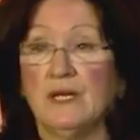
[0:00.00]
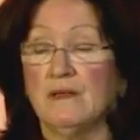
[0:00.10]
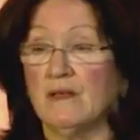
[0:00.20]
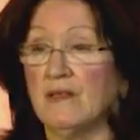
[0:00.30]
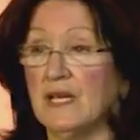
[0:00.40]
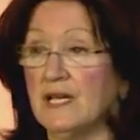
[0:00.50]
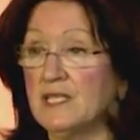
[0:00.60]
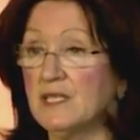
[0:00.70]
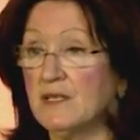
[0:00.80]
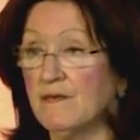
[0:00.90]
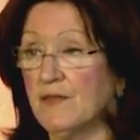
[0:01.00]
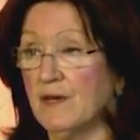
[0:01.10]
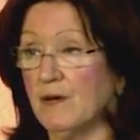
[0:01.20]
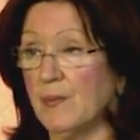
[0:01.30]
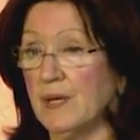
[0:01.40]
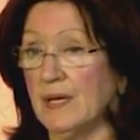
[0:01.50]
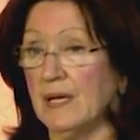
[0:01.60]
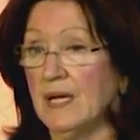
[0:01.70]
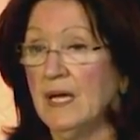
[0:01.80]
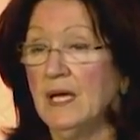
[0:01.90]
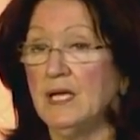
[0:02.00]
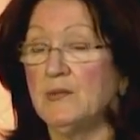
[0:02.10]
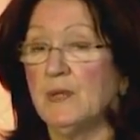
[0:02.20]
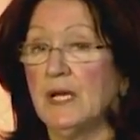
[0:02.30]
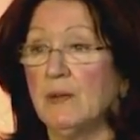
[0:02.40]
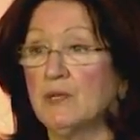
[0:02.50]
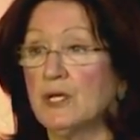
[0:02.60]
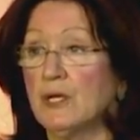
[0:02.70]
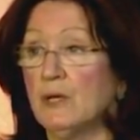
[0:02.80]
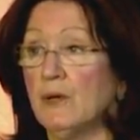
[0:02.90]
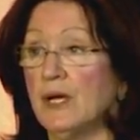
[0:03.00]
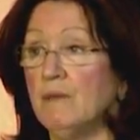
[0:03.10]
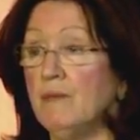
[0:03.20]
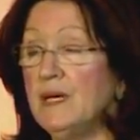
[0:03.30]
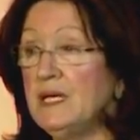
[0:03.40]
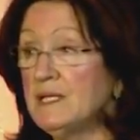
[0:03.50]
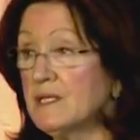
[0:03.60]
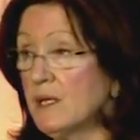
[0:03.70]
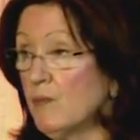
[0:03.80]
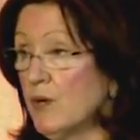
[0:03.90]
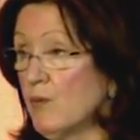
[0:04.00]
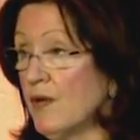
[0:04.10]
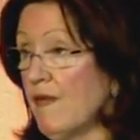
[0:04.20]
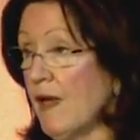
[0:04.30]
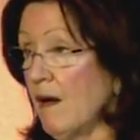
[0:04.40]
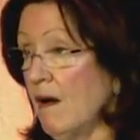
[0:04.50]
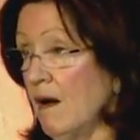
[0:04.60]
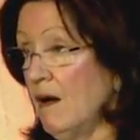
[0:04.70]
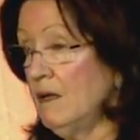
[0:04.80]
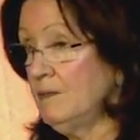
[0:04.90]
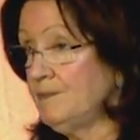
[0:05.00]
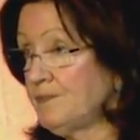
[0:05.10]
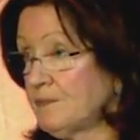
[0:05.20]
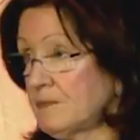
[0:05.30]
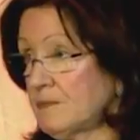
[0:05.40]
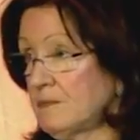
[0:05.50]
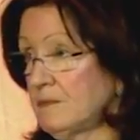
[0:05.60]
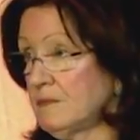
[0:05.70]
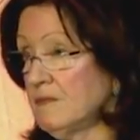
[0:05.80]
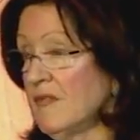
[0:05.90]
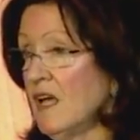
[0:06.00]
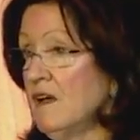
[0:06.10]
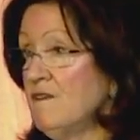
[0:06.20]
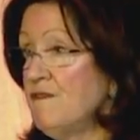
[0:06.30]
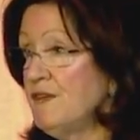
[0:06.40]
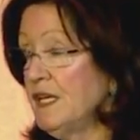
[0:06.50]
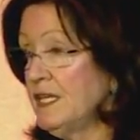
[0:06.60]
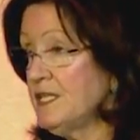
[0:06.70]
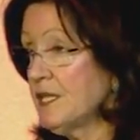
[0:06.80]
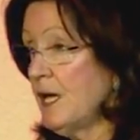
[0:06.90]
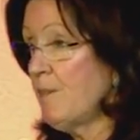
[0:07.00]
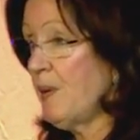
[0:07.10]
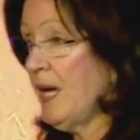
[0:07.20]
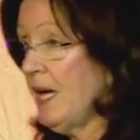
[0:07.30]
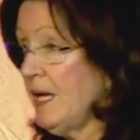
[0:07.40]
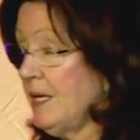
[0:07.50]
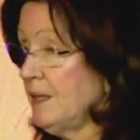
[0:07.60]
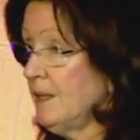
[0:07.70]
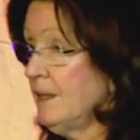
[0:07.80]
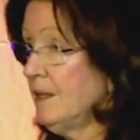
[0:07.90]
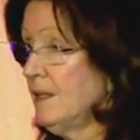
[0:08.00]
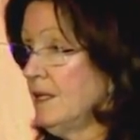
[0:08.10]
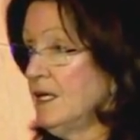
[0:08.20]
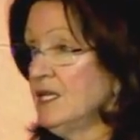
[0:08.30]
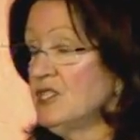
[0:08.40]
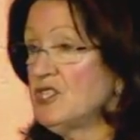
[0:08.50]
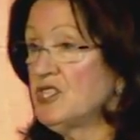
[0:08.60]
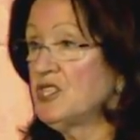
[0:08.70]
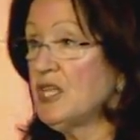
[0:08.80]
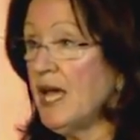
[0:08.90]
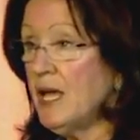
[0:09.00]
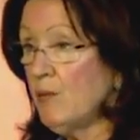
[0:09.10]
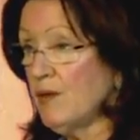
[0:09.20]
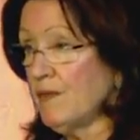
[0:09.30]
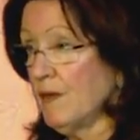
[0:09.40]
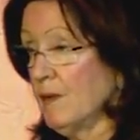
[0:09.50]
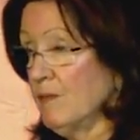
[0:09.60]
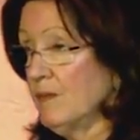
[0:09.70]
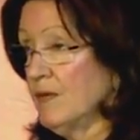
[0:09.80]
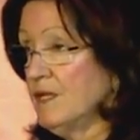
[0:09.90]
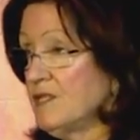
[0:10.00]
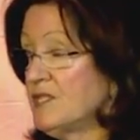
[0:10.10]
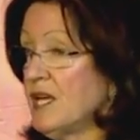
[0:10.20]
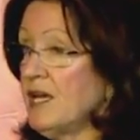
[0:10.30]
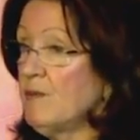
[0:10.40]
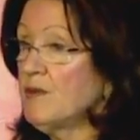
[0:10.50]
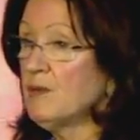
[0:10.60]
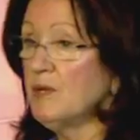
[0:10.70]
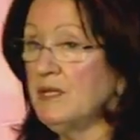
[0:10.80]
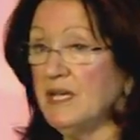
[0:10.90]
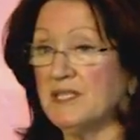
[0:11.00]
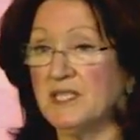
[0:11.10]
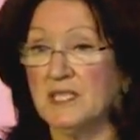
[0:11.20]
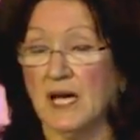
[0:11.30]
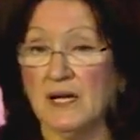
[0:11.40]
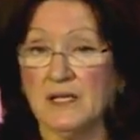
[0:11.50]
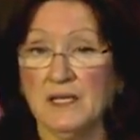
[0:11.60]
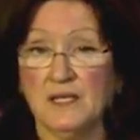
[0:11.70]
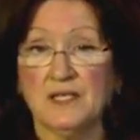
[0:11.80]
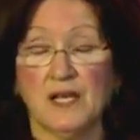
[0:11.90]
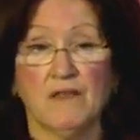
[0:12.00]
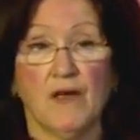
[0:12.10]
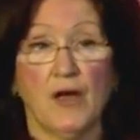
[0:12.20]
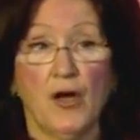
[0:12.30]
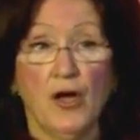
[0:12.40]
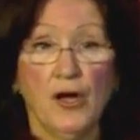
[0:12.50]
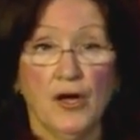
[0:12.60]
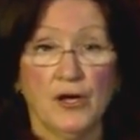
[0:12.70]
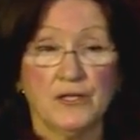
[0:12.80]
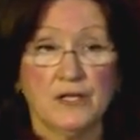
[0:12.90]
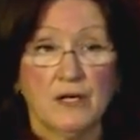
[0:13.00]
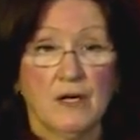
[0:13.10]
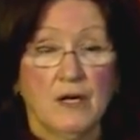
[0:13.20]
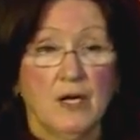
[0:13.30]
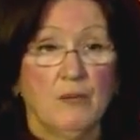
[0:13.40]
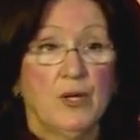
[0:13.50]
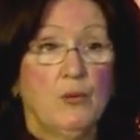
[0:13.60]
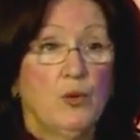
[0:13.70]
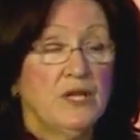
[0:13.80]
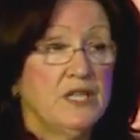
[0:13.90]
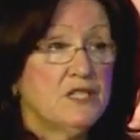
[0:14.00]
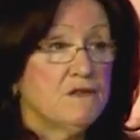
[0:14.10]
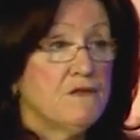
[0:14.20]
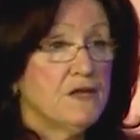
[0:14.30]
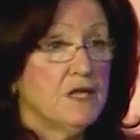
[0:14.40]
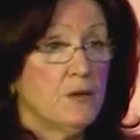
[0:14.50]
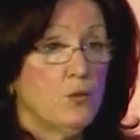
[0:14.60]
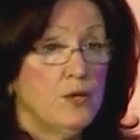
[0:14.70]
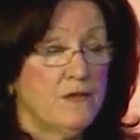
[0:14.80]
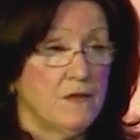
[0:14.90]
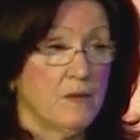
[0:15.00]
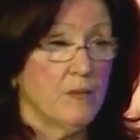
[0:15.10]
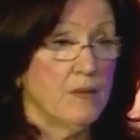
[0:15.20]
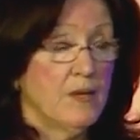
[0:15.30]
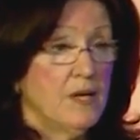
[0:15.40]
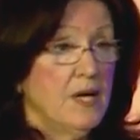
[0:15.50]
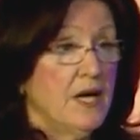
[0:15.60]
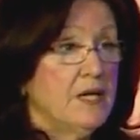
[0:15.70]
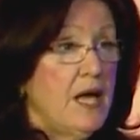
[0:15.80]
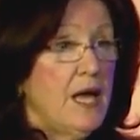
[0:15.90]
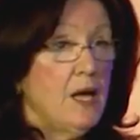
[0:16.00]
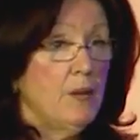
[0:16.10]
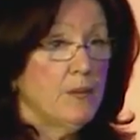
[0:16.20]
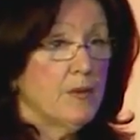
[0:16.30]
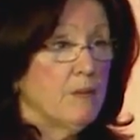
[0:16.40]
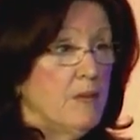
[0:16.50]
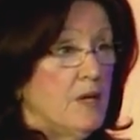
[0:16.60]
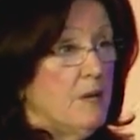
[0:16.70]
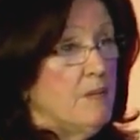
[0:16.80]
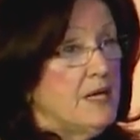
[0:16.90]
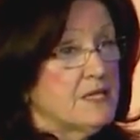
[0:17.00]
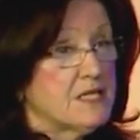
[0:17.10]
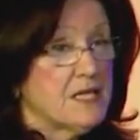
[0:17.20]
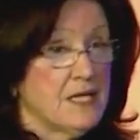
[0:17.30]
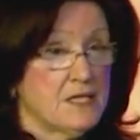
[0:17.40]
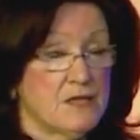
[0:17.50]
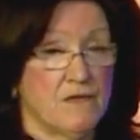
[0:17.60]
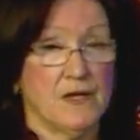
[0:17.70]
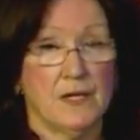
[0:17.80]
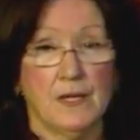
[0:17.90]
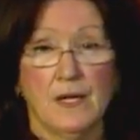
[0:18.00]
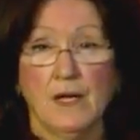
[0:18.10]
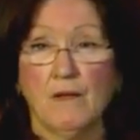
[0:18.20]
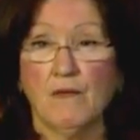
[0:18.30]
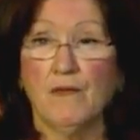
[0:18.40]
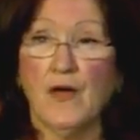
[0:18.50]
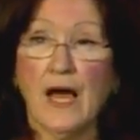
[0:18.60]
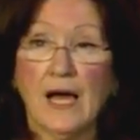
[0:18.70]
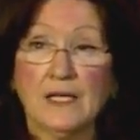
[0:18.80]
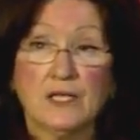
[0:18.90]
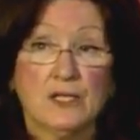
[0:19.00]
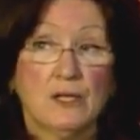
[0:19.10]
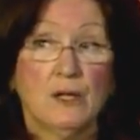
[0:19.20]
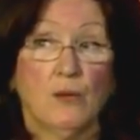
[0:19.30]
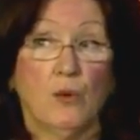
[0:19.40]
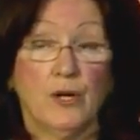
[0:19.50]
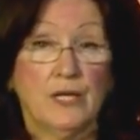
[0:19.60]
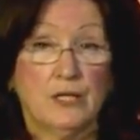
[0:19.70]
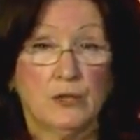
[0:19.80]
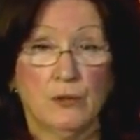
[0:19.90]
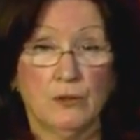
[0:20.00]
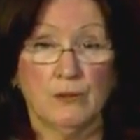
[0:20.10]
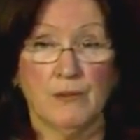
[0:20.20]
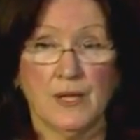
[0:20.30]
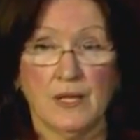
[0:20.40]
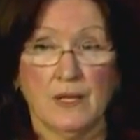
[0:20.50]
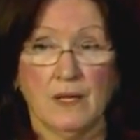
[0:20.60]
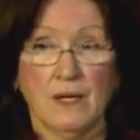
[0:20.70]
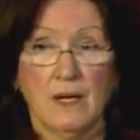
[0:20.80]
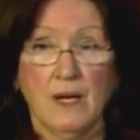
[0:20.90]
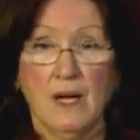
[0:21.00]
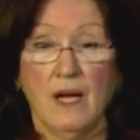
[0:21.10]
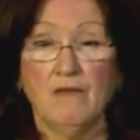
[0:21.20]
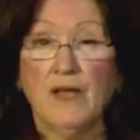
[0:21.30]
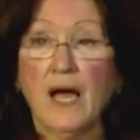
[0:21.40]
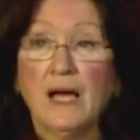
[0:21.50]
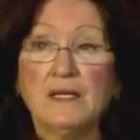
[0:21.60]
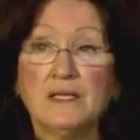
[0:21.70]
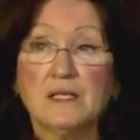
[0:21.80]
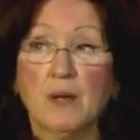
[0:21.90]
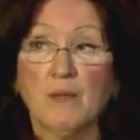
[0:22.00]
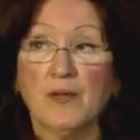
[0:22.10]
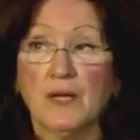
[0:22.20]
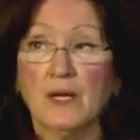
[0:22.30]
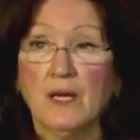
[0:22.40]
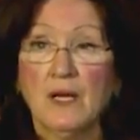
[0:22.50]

that the essence of therapy is being able to go and meet someone where they are, feel into their pain, stay with them, stay with them in their stuckness and their hurt, be willing to feel it with them and help them make sense of it. That's what he taught me. And that is something